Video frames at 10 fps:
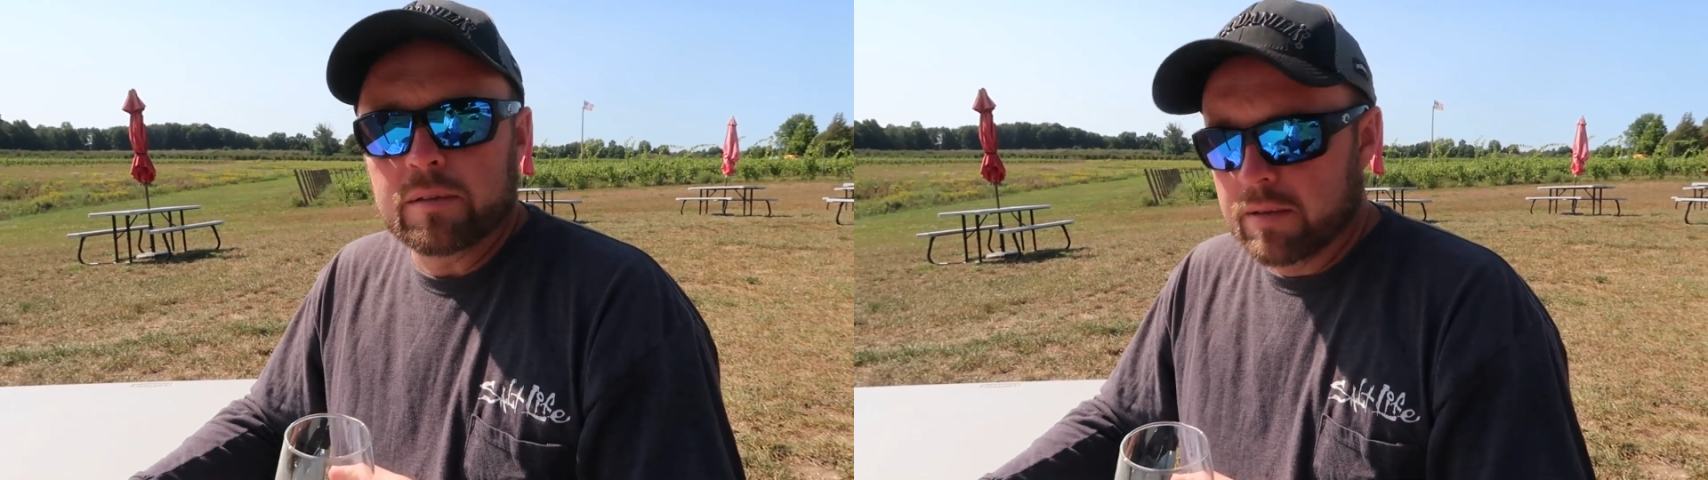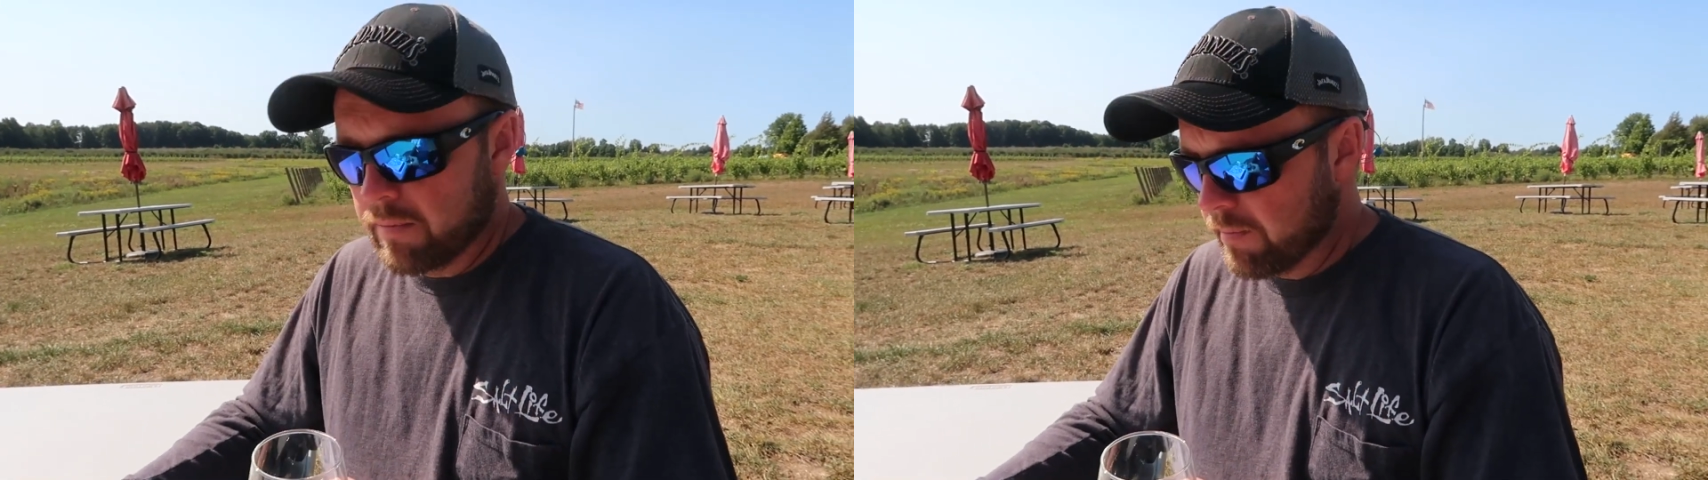
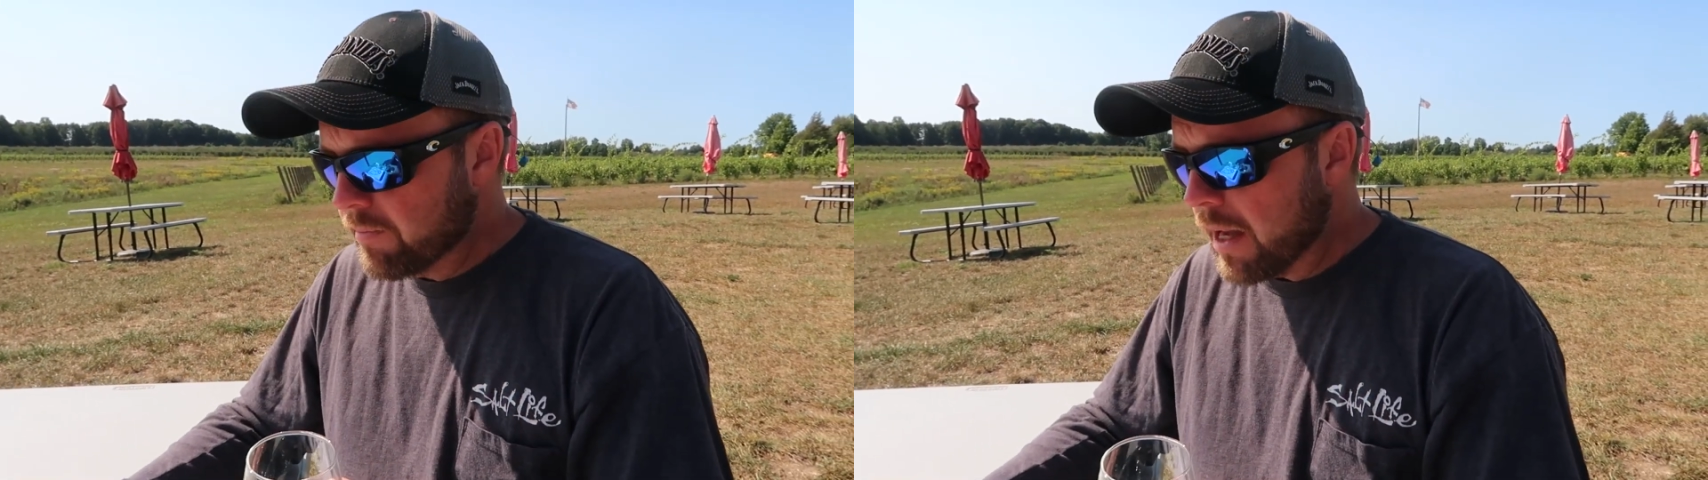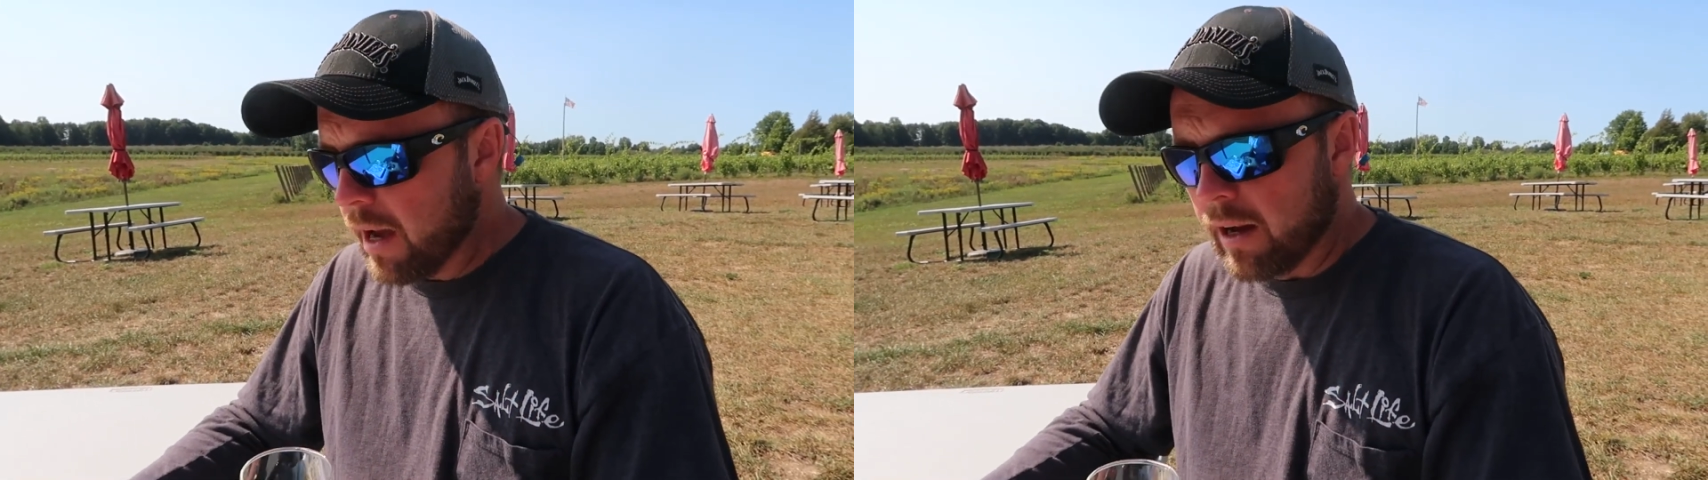
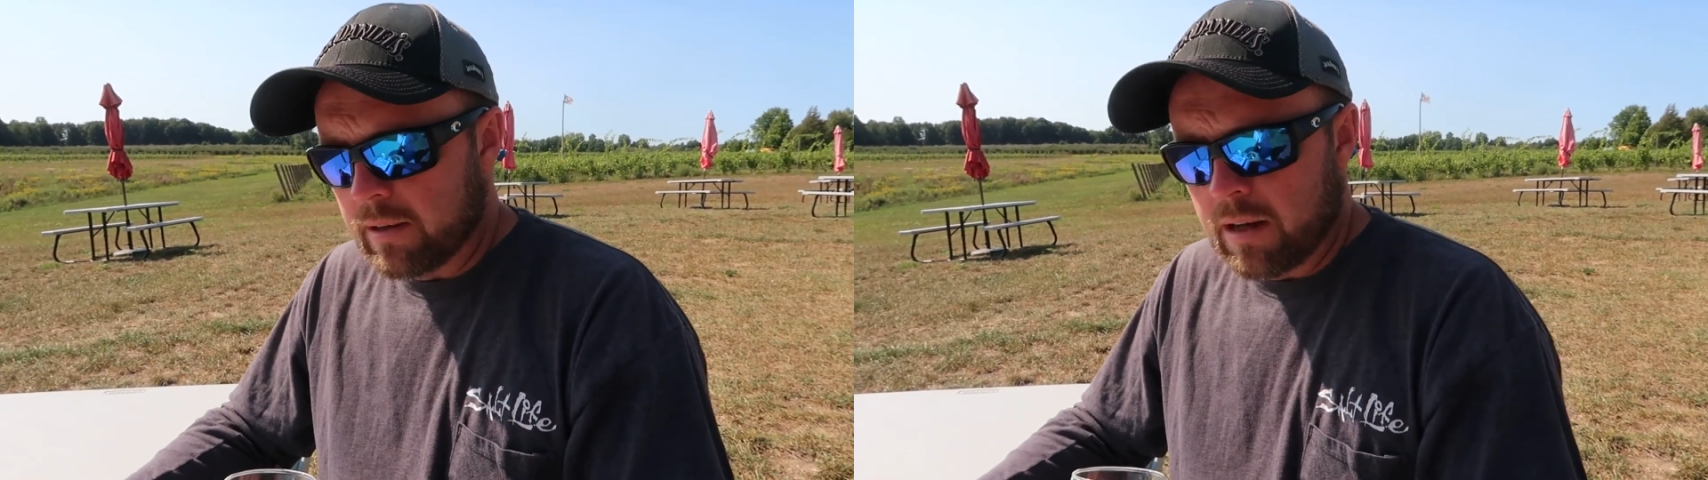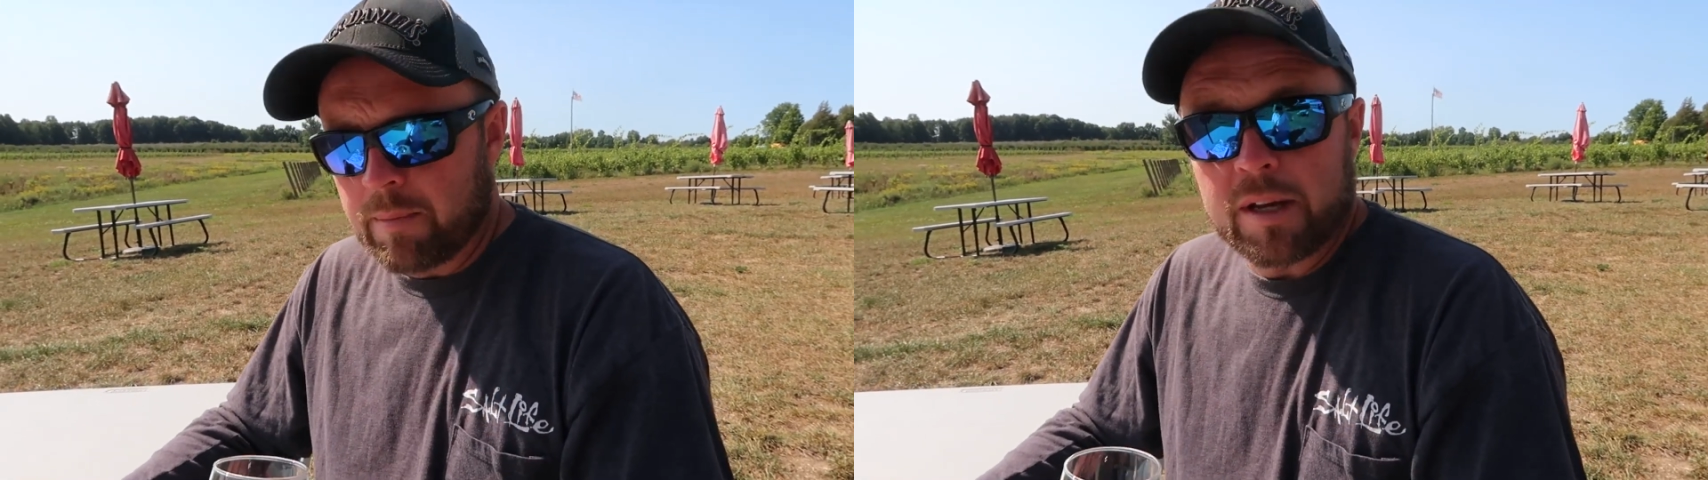Really?
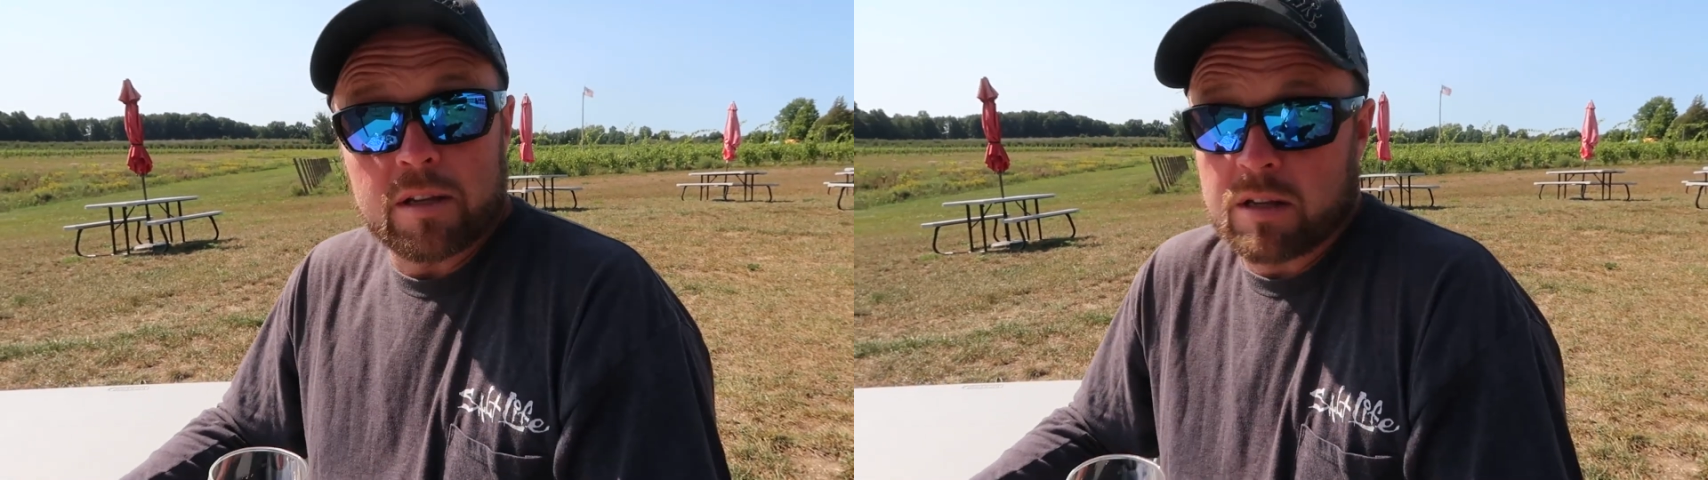Yeah. I mean, it,